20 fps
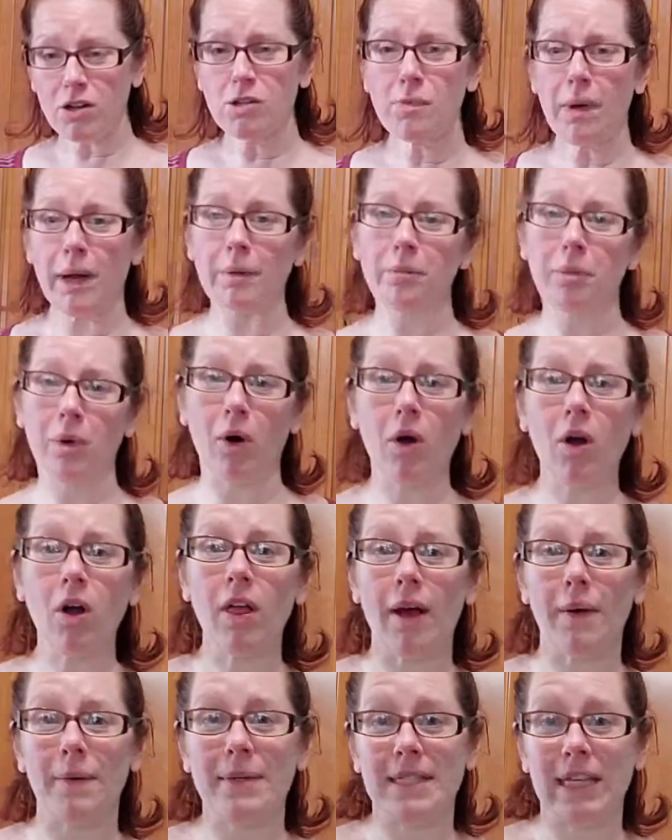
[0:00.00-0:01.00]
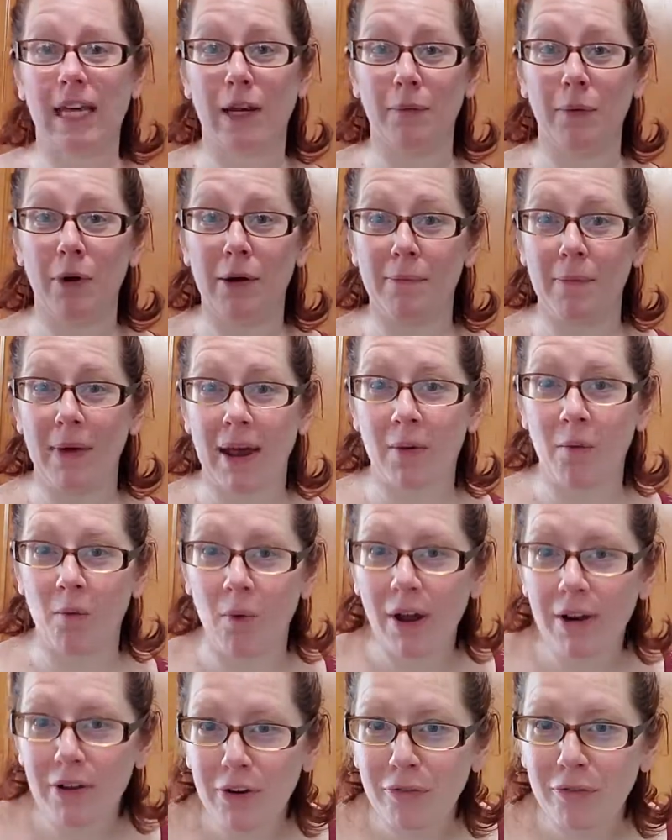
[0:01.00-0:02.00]
my bowl I was gonna put my
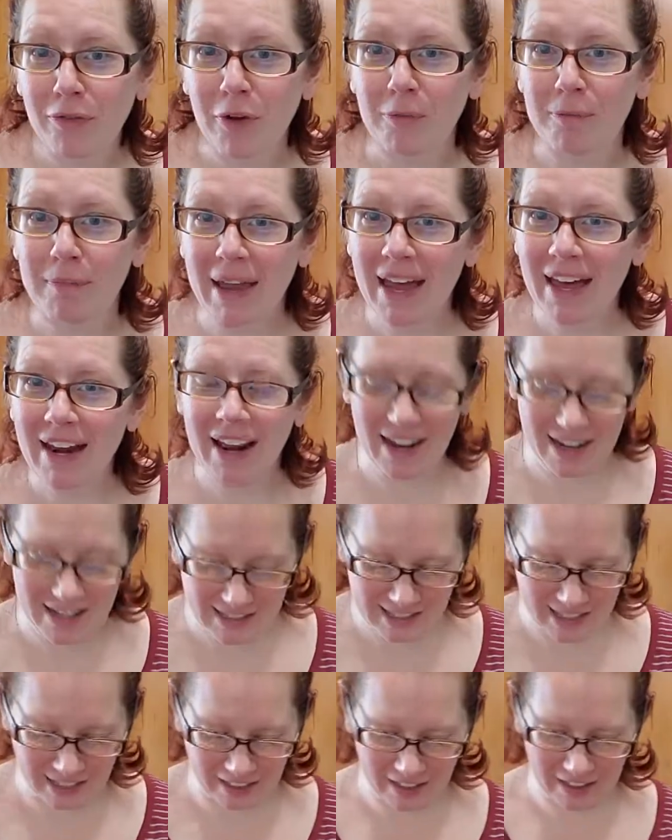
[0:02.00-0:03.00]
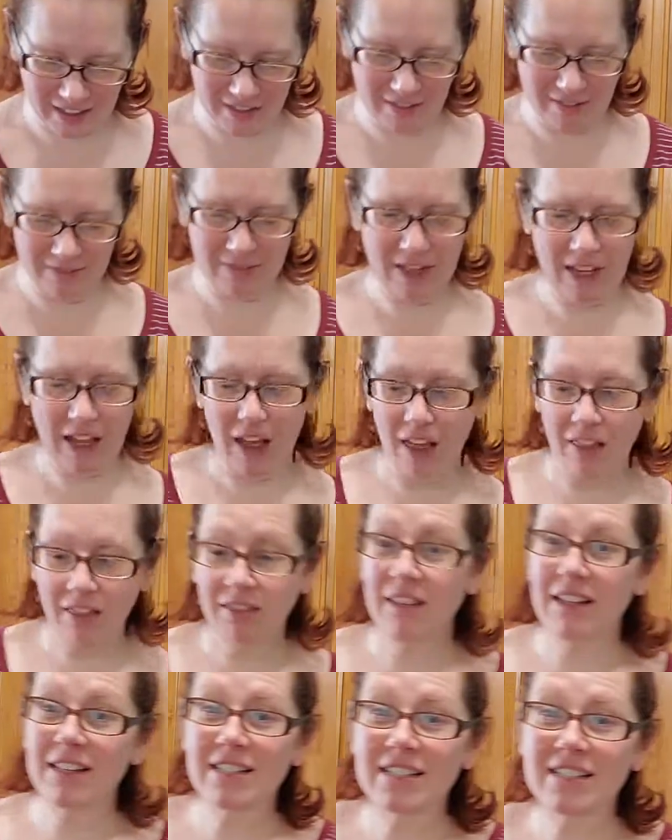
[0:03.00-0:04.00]
wonderful mayonnaise in.
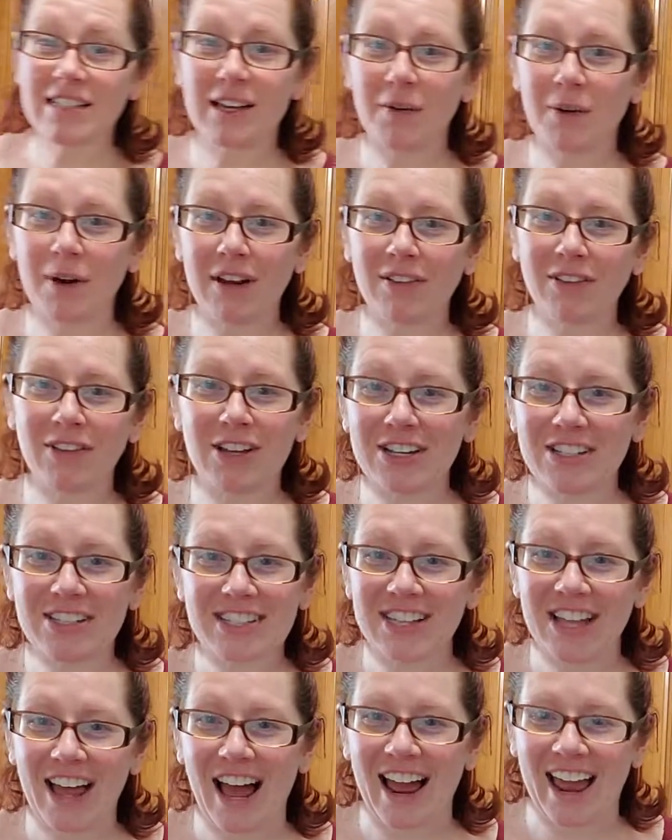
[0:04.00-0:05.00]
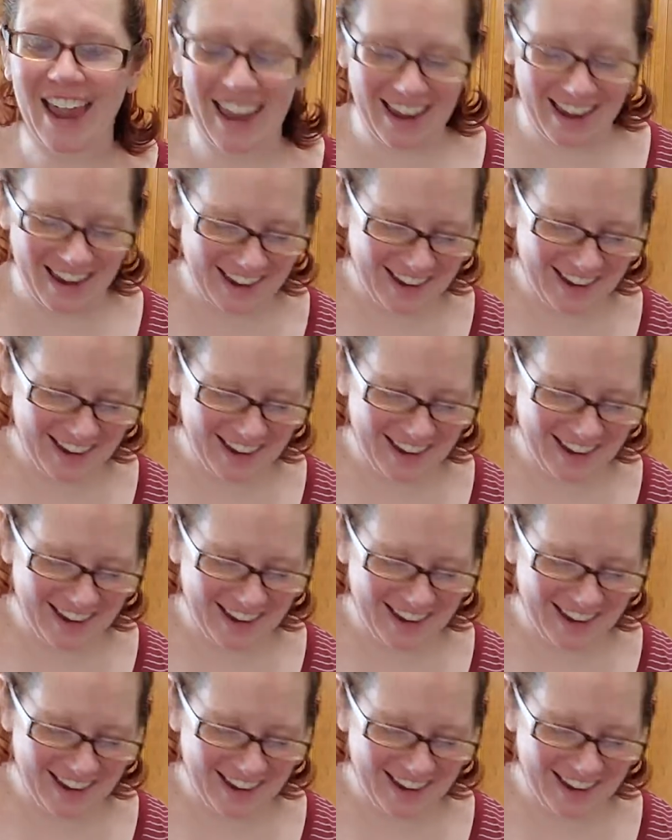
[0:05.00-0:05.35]
Let's see what it looks like.